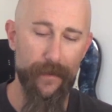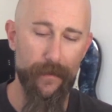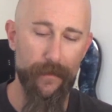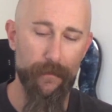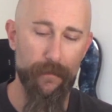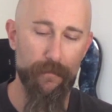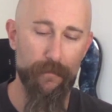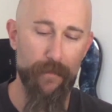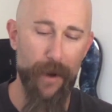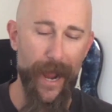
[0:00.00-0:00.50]

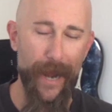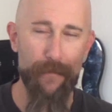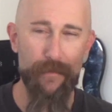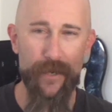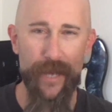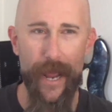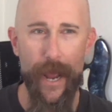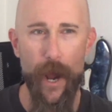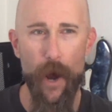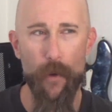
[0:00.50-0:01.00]
Pipe
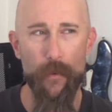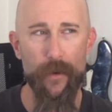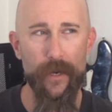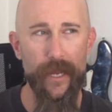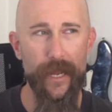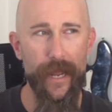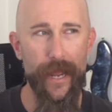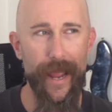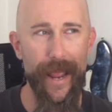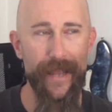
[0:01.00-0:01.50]
Down,
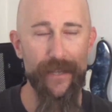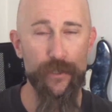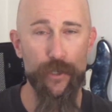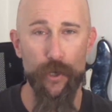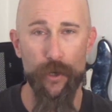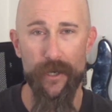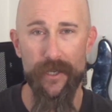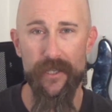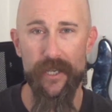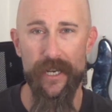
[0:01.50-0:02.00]
as
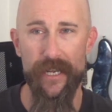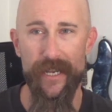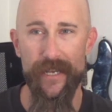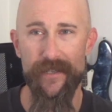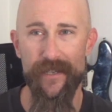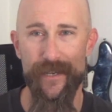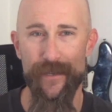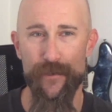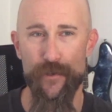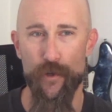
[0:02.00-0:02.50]
good as it is
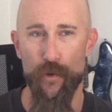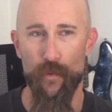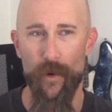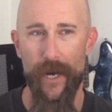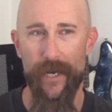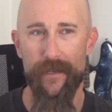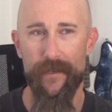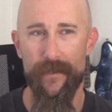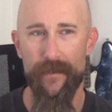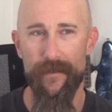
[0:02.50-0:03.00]
and as
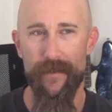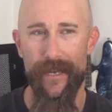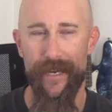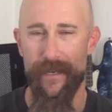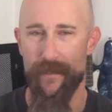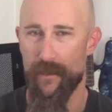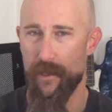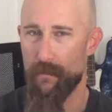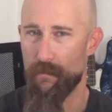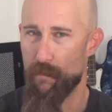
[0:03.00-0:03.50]
direct, like
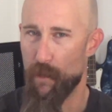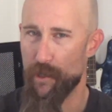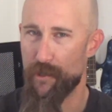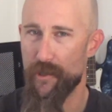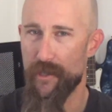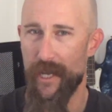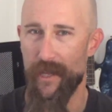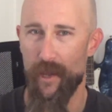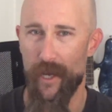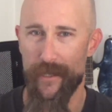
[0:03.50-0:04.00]
as much as
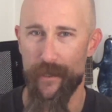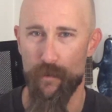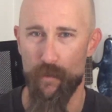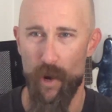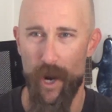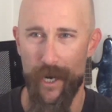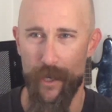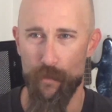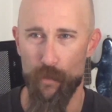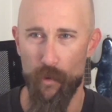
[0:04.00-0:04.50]
I like the
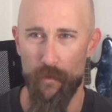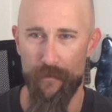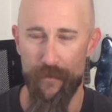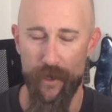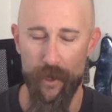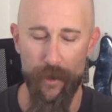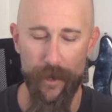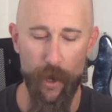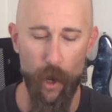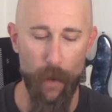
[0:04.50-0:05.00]
rock and roll
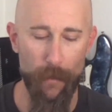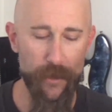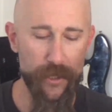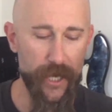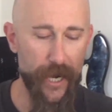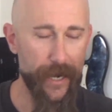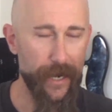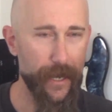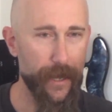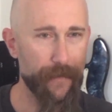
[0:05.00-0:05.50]
feel, it almost
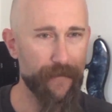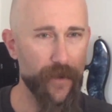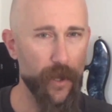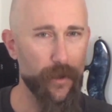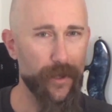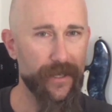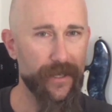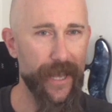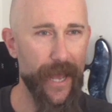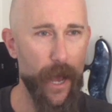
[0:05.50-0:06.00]
kind of felt
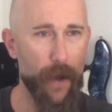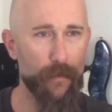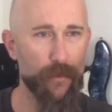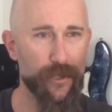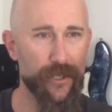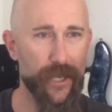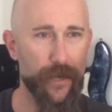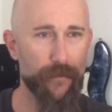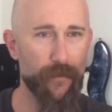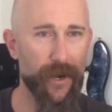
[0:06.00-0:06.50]
like the was
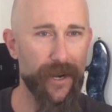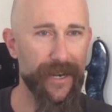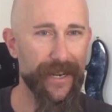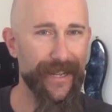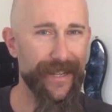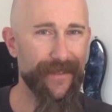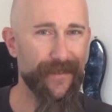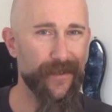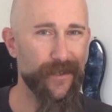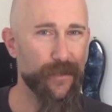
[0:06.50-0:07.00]
getting ready to
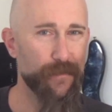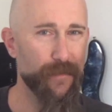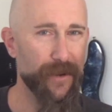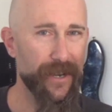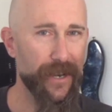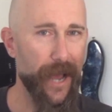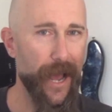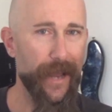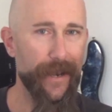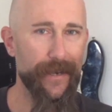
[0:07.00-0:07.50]
hit this
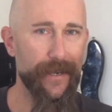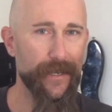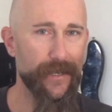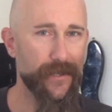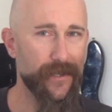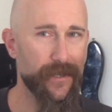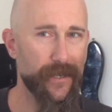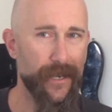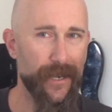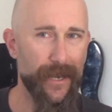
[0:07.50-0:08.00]

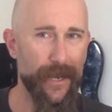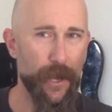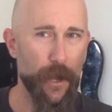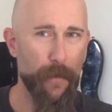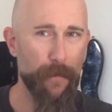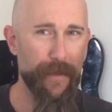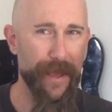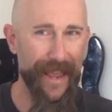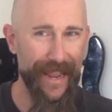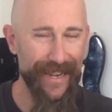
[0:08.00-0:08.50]
monotonous
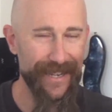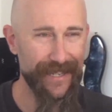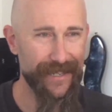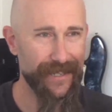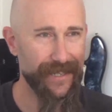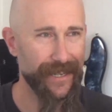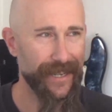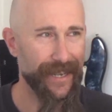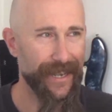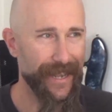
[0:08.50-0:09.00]
pace.
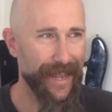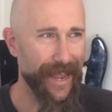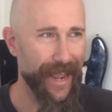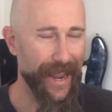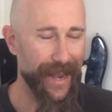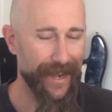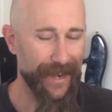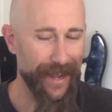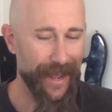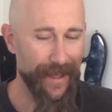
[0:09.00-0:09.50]

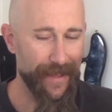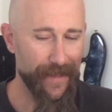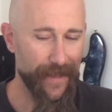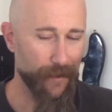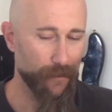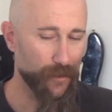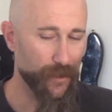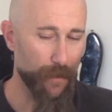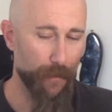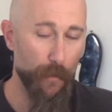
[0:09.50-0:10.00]
And there
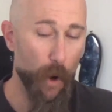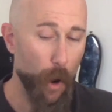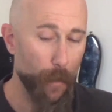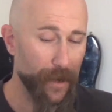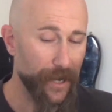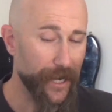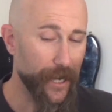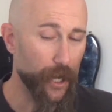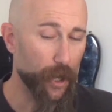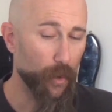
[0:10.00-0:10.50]
was a
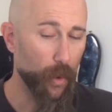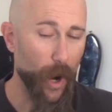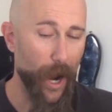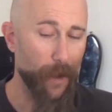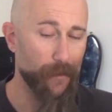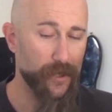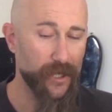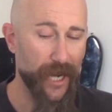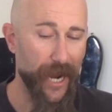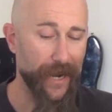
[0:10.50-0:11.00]
moment here where I
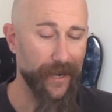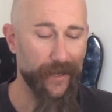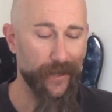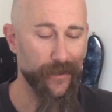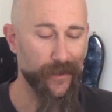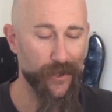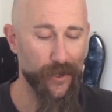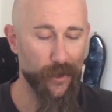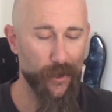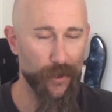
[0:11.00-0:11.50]
was kind of
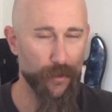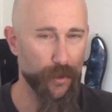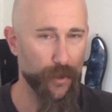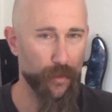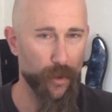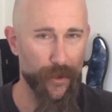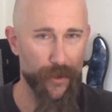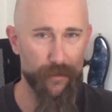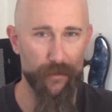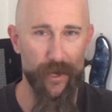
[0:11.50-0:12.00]
concerned with
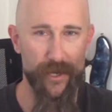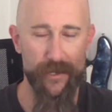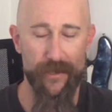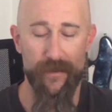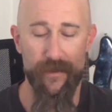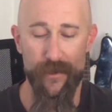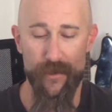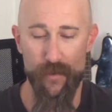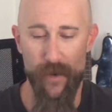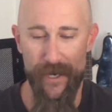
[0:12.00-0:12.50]
what the rest of
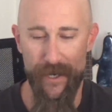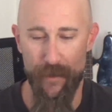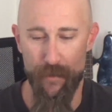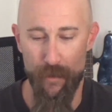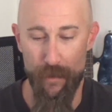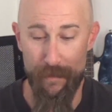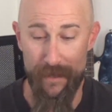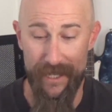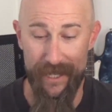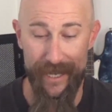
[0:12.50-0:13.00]
this record
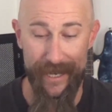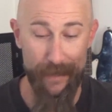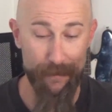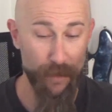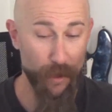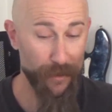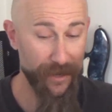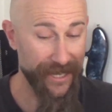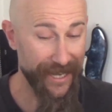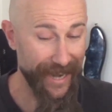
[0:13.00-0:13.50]
would be like, but
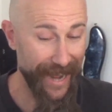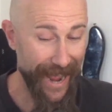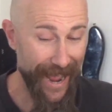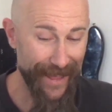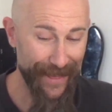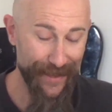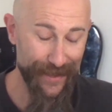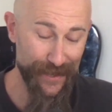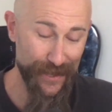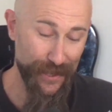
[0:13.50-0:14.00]
we get
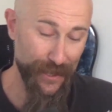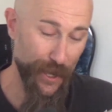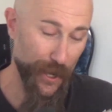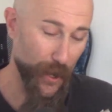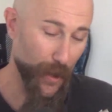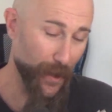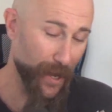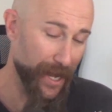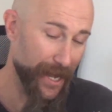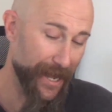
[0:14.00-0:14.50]
Atlas
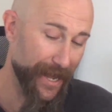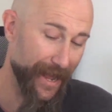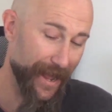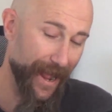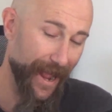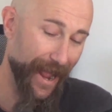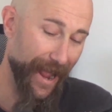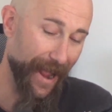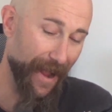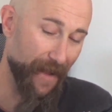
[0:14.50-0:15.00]
Stone,
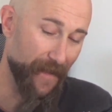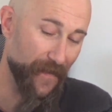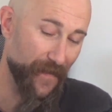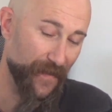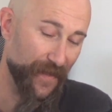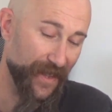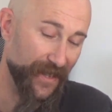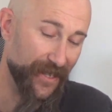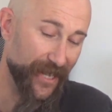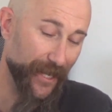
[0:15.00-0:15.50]
and
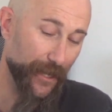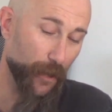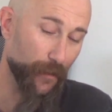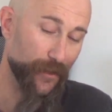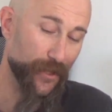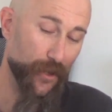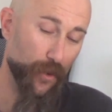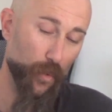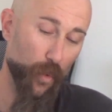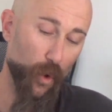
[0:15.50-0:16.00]
this thing
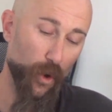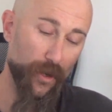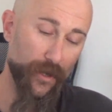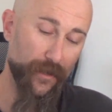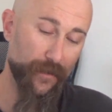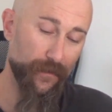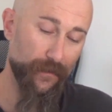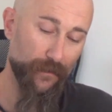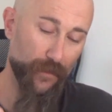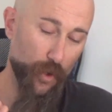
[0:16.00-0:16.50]
goes to
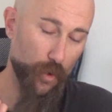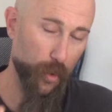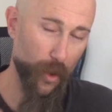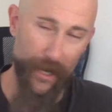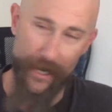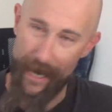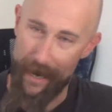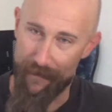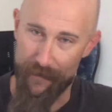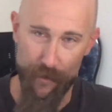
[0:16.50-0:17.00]
work
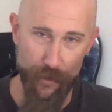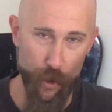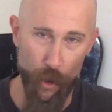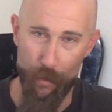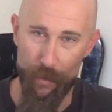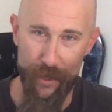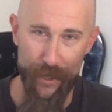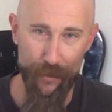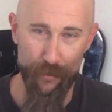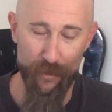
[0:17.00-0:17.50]
quick after an
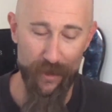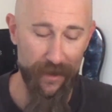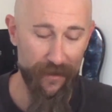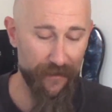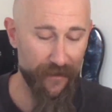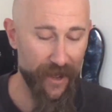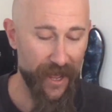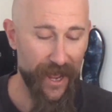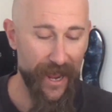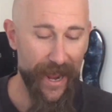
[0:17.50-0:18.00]
opening
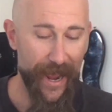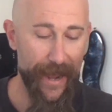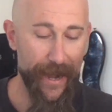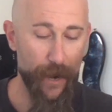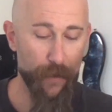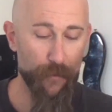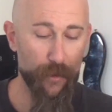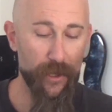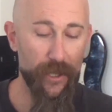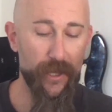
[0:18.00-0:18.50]
riff. And I
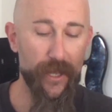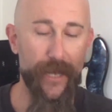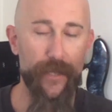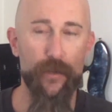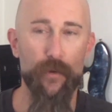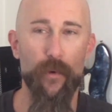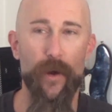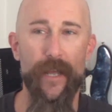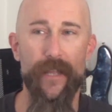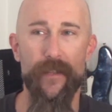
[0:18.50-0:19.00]
really like the
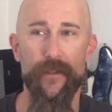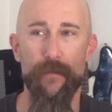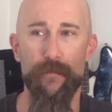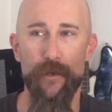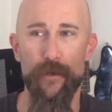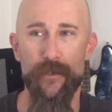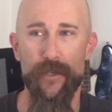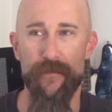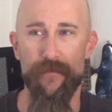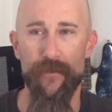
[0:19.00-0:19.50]
way that the
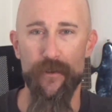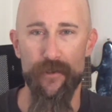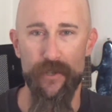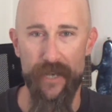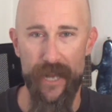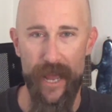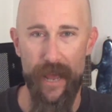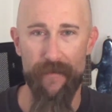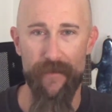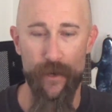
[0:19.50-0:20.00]
music feels and
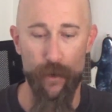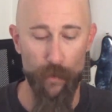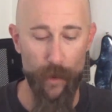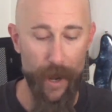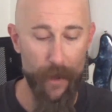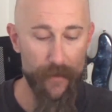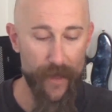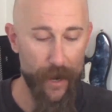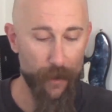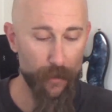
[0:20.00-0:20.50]
heavy
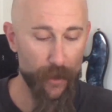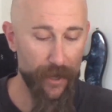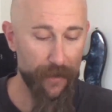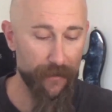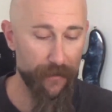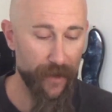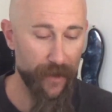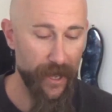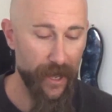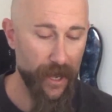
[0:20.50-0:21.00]
around that
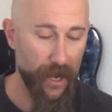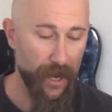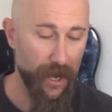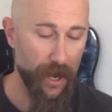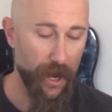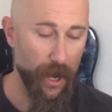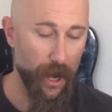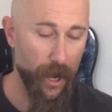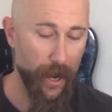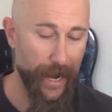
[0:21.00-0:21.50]
riff.
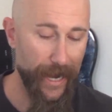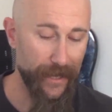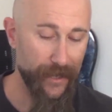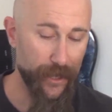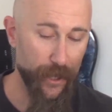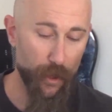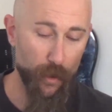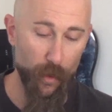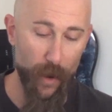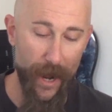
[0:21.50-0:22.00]
It's going
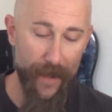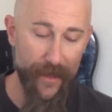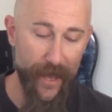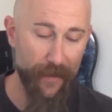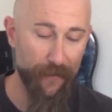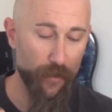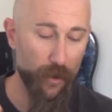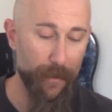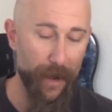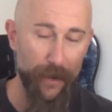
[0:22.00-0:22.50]
to ride that
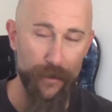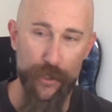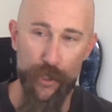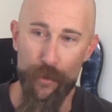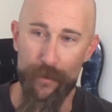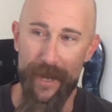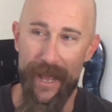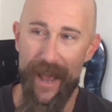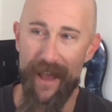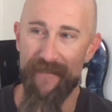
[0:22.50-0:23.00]
for about
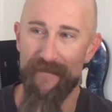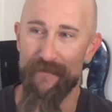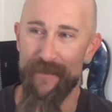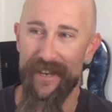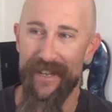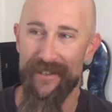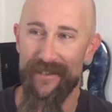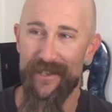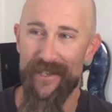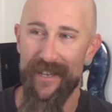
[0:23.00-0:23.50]
2.5
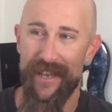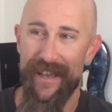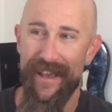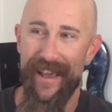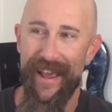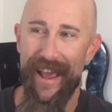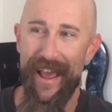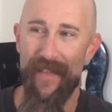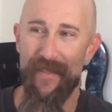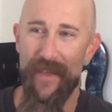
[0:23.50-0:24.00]
minutes.
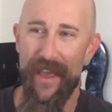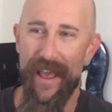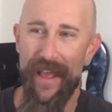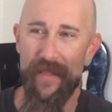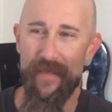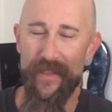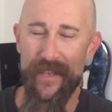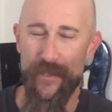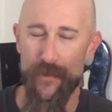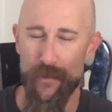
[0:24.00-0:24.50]
And then
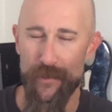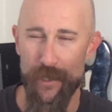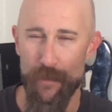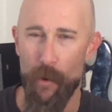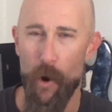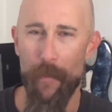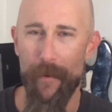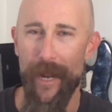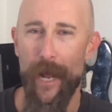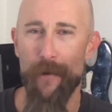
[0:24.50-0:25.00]
this was the
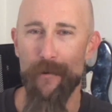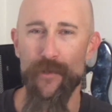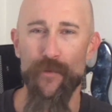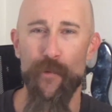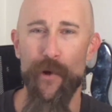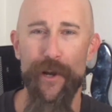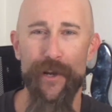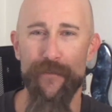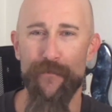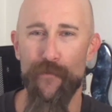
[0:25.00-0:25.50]
moment I was
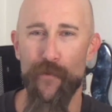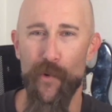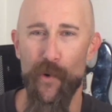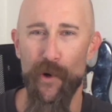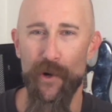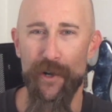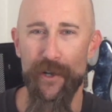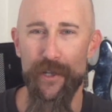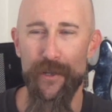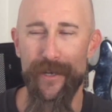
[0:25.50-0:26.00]
waiting for.
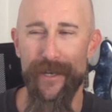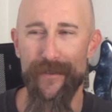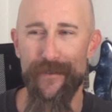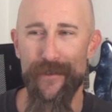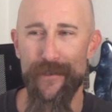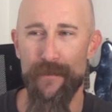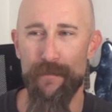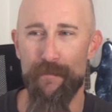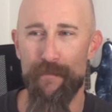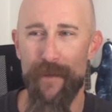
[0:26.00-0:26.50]
You get
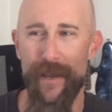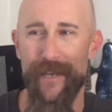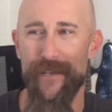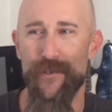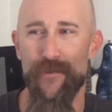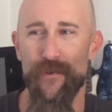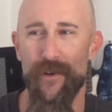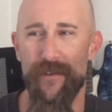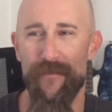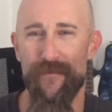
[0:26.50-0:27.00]
this bass
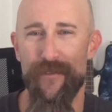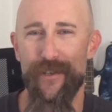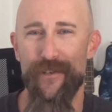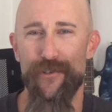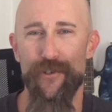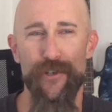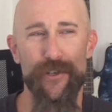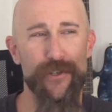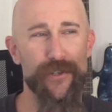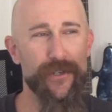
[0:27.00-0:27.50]
riff that
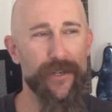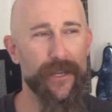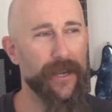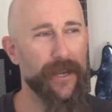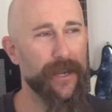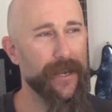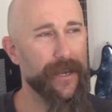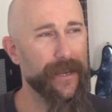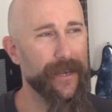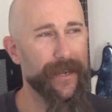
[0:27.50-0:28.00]
just,
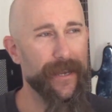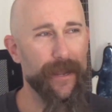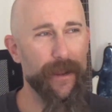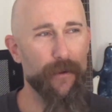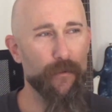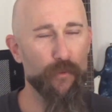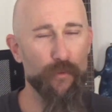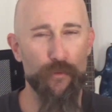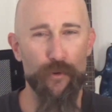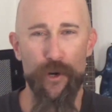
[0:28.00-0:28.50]
it
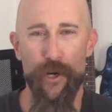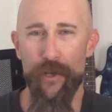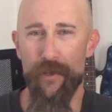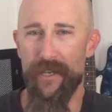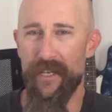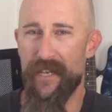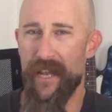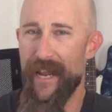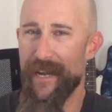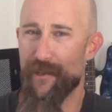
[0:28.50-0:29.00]
really
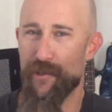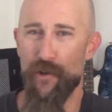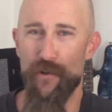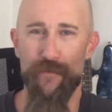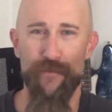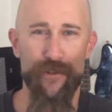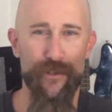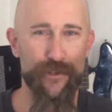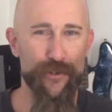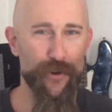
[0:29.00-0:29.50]
takes
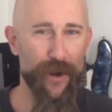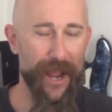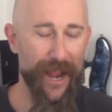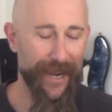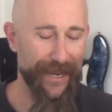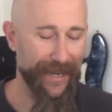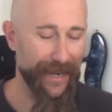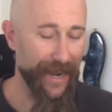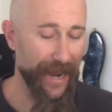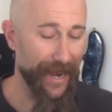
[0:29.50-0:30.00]
over the
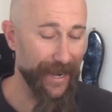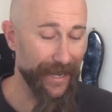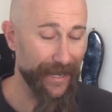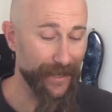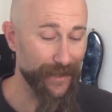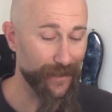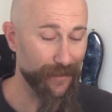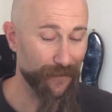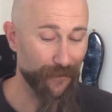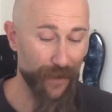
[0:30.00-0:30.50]
track, and
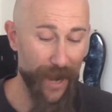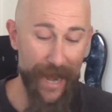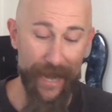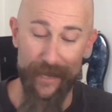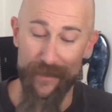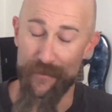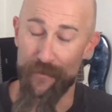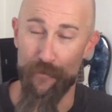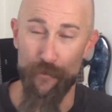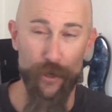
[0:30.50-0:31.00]
it's
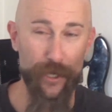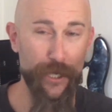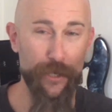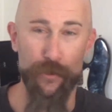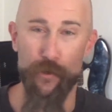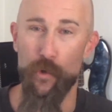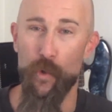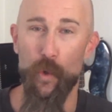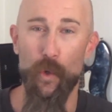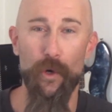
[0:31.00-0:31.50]
freaking
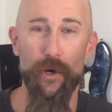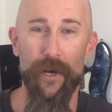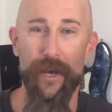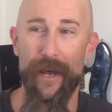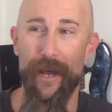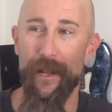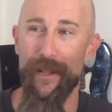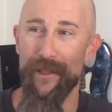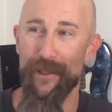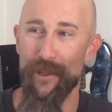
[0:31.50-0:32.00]
cool.
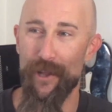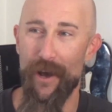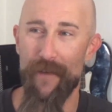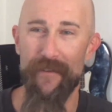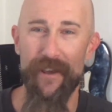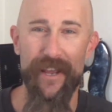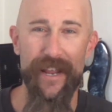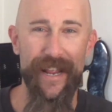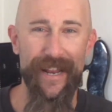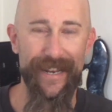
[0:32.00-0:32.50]
I love
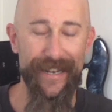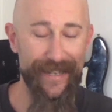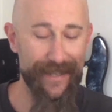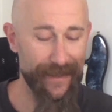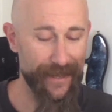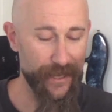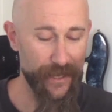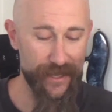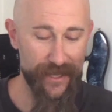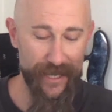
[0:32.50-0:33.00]
it. And
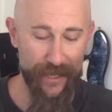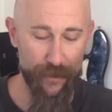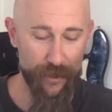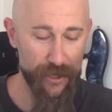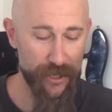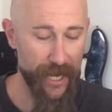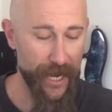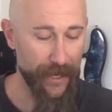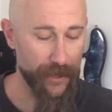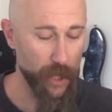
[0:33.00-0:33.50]
this thing just
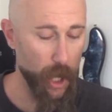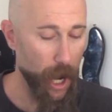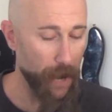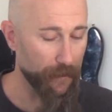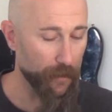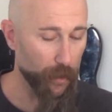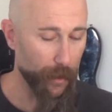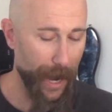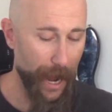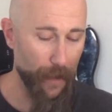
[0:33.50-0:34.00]
takes off
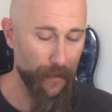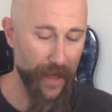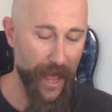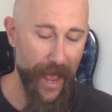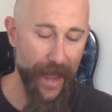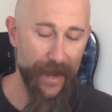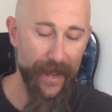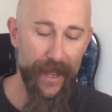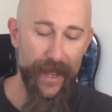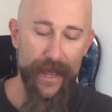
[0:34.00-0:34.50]
around
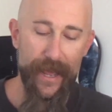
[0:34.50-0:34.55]
that.